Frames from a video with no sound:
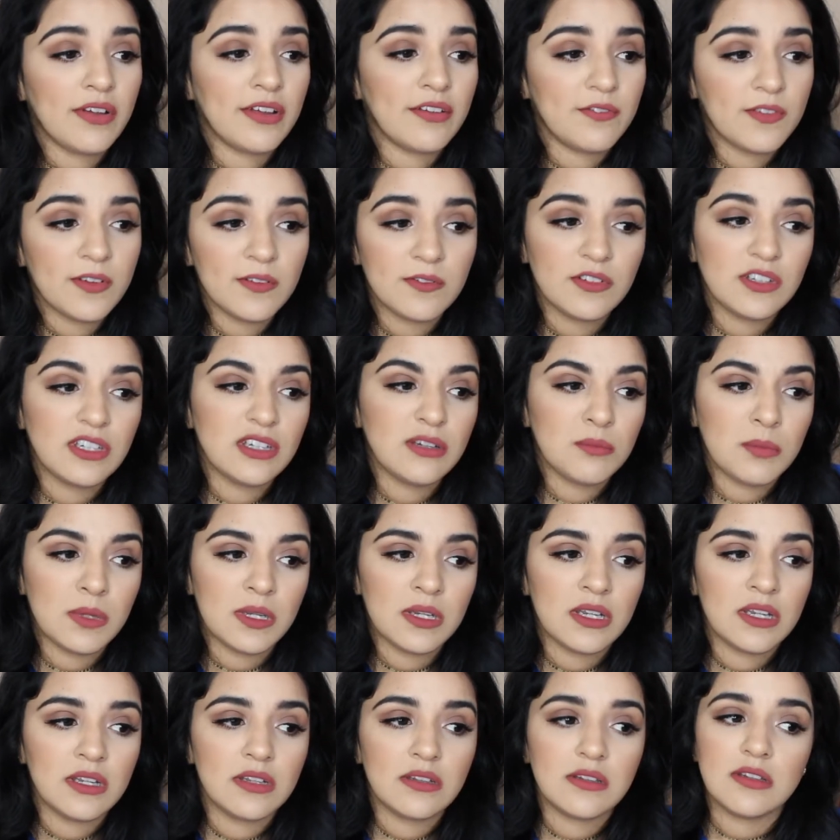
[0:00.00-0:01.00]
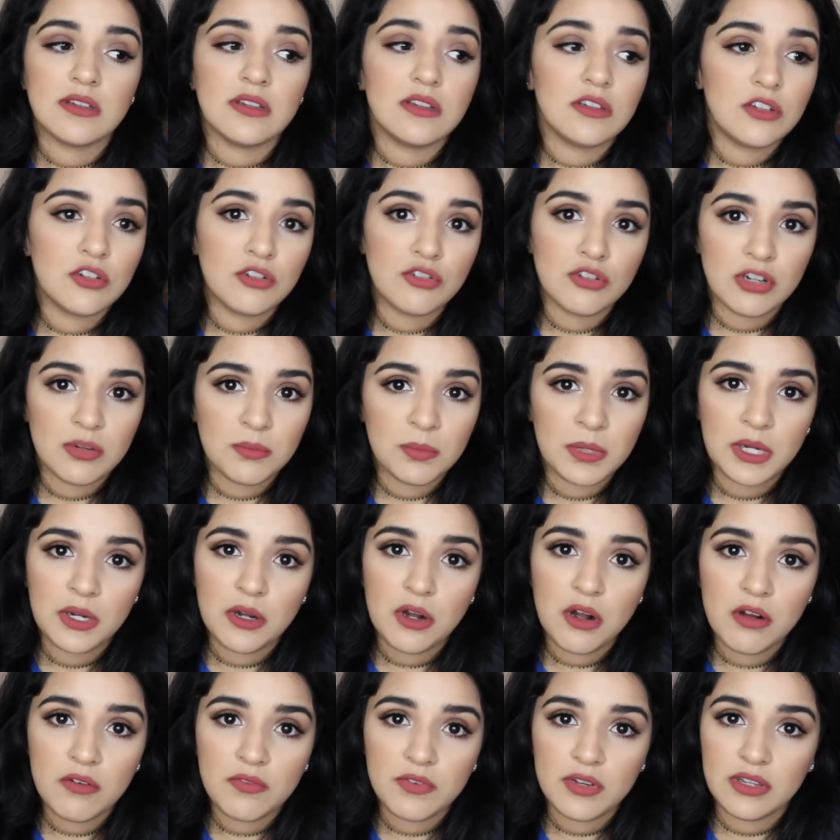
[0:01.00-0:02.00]
like 15 minutes to drink my
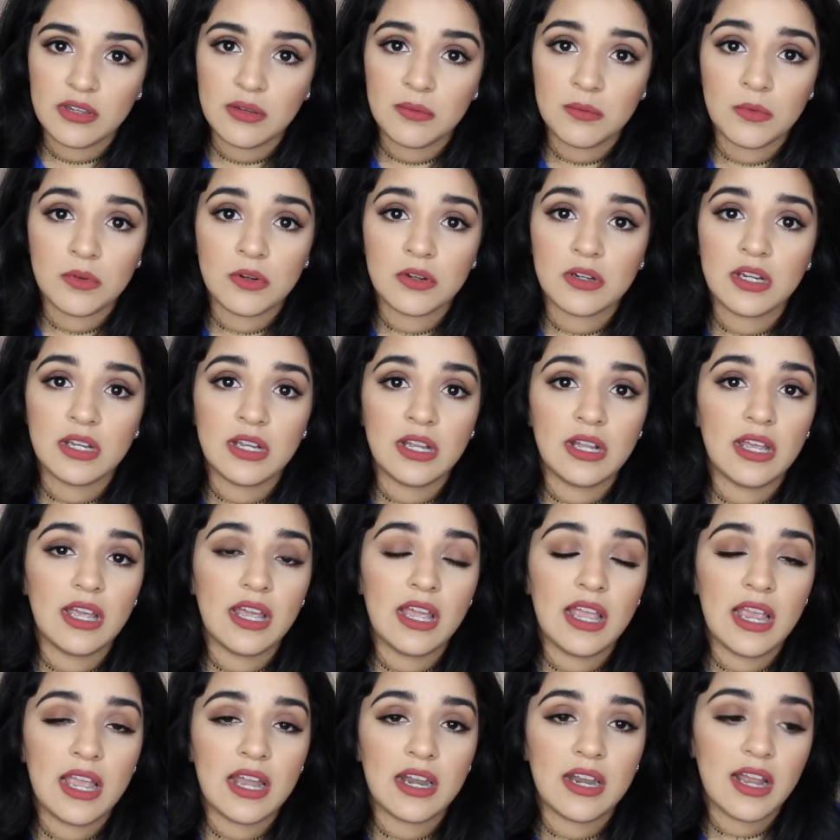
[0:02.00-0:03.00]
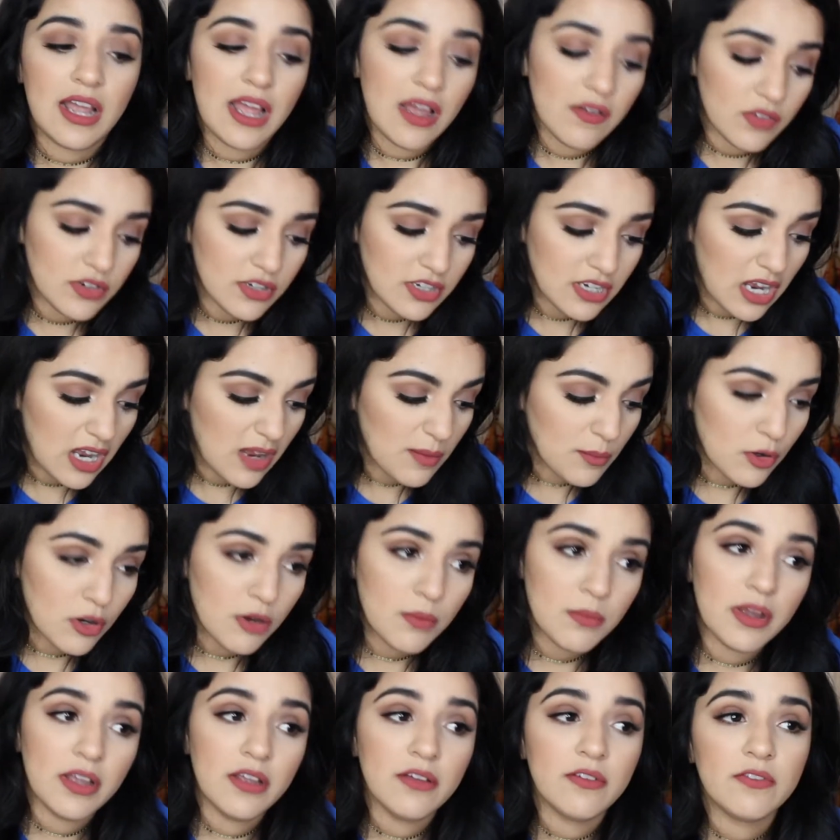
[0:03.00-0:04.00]
coffee in the morning, and I have a timer
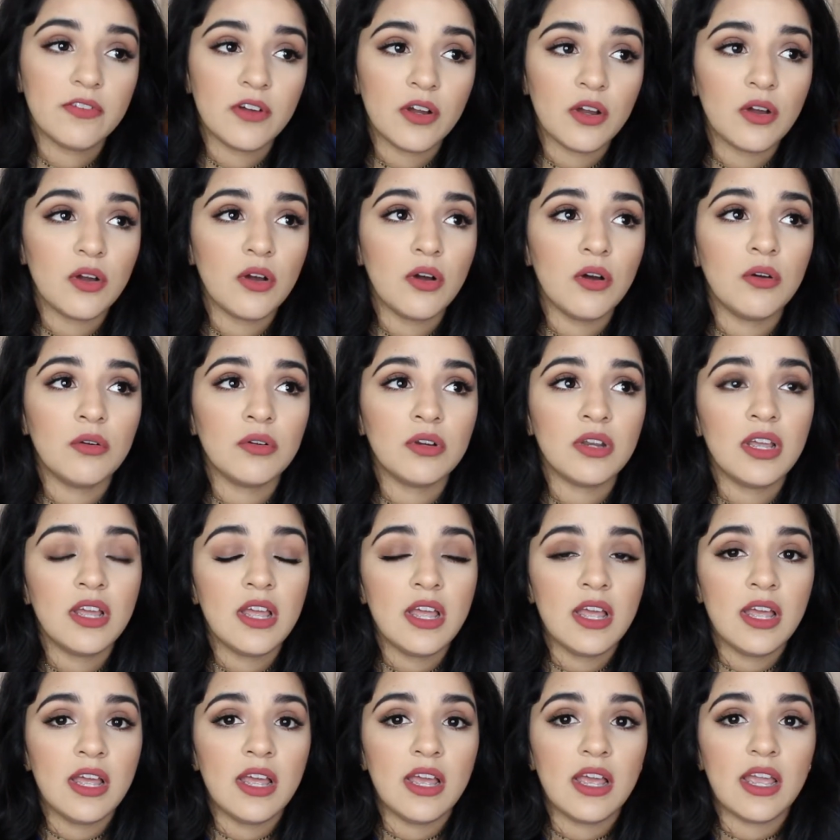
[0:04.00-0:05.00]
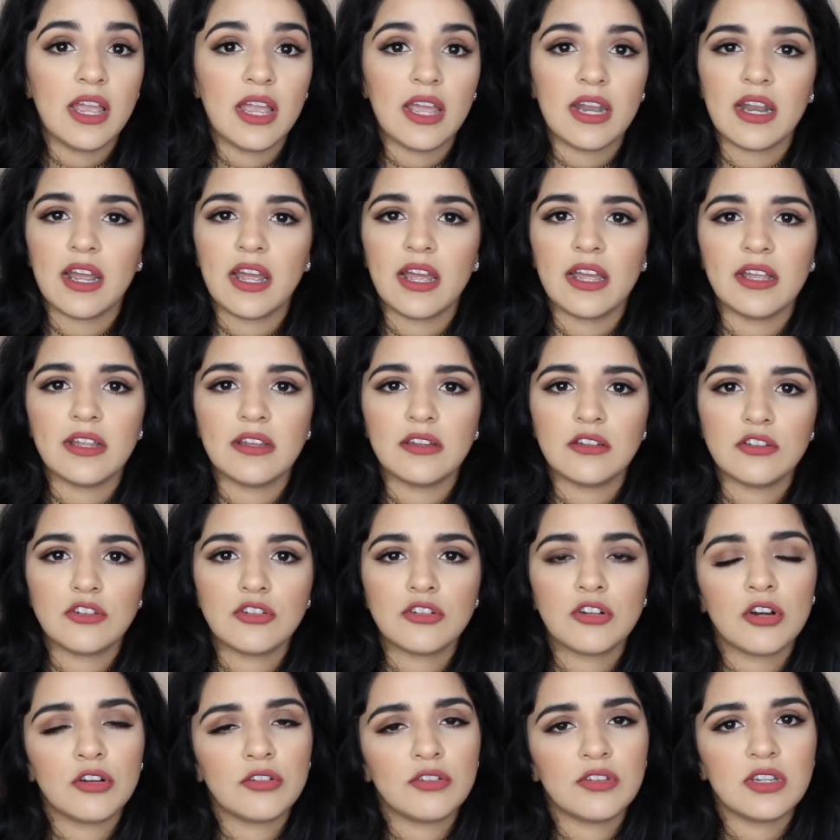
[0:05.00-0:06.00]
on my phone, and I
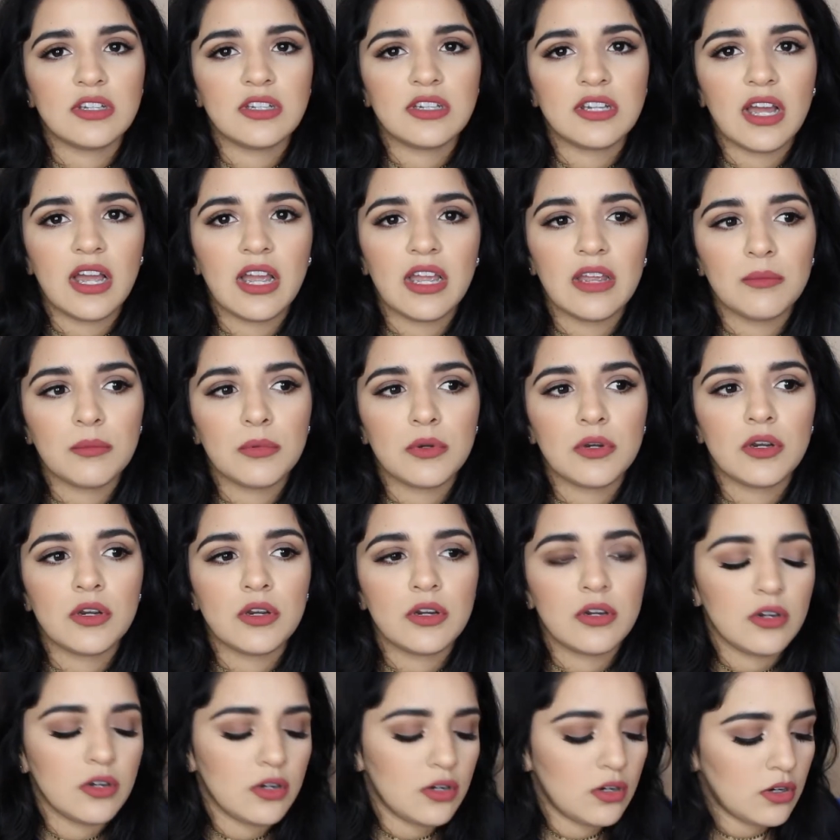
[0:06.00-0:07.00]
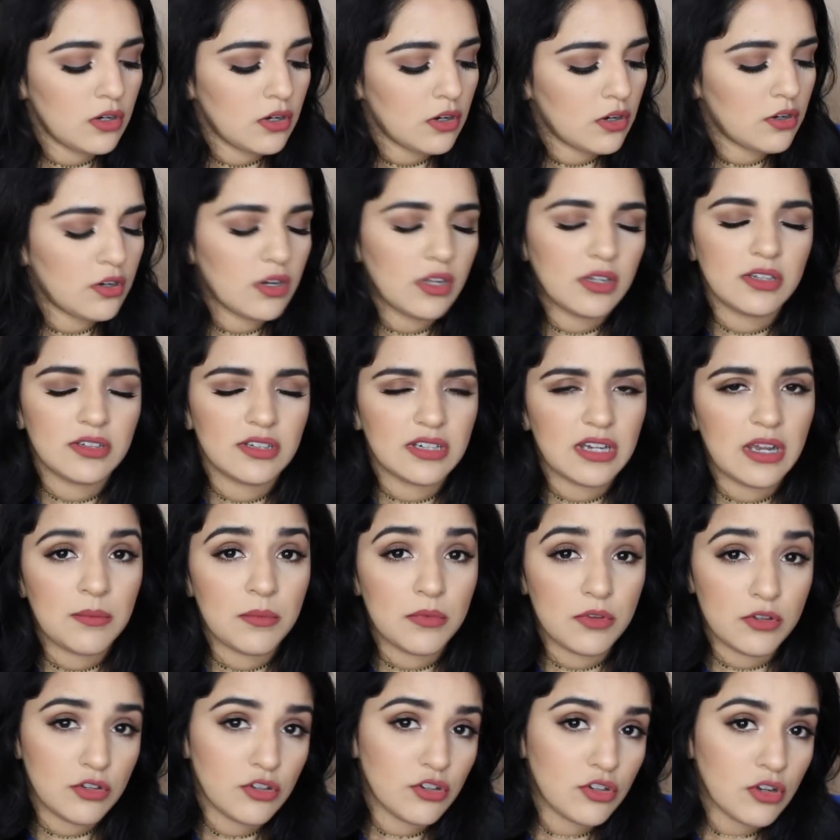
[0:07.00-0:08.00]
start the timer, or not the
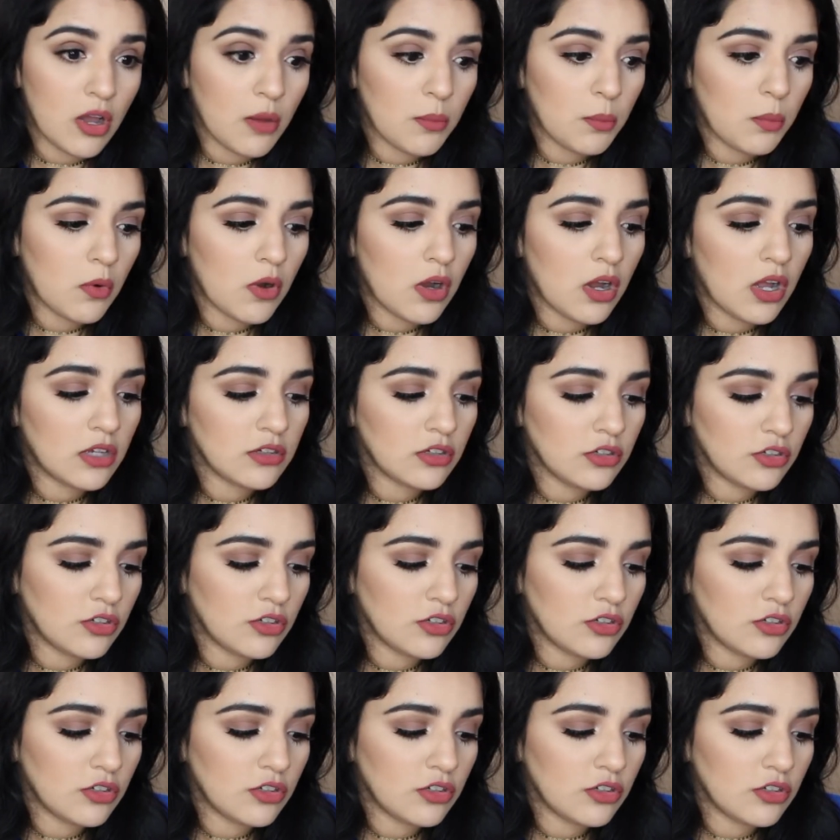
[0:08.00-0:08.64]
timer, the stopwatch.